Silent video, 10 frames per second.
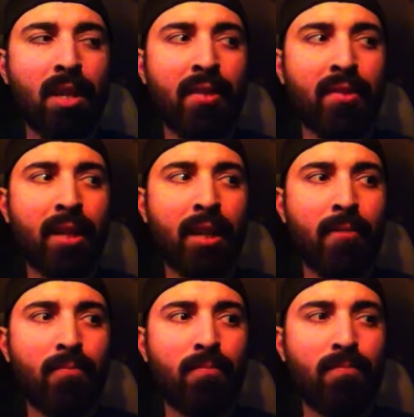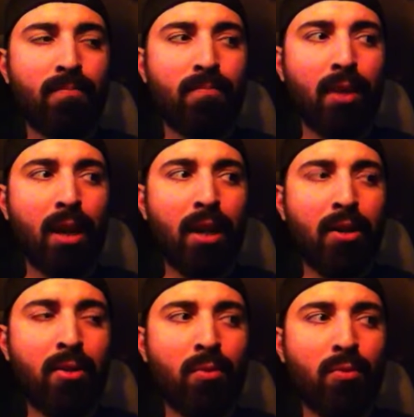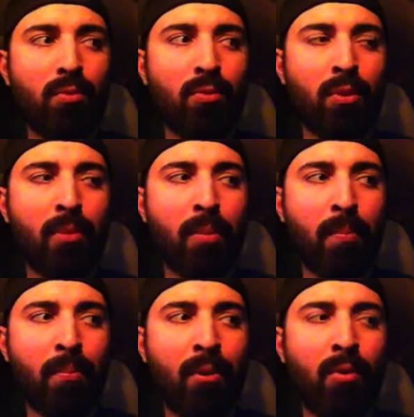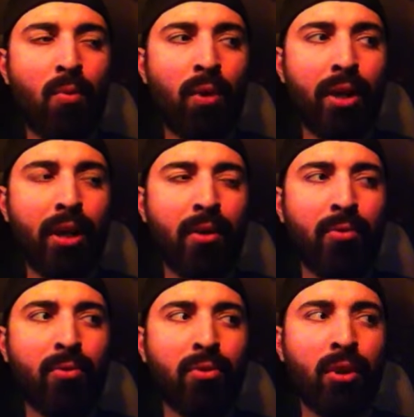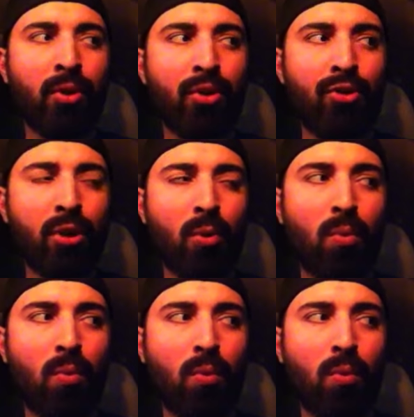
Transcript: That's sad. I don't remember what else was on the show.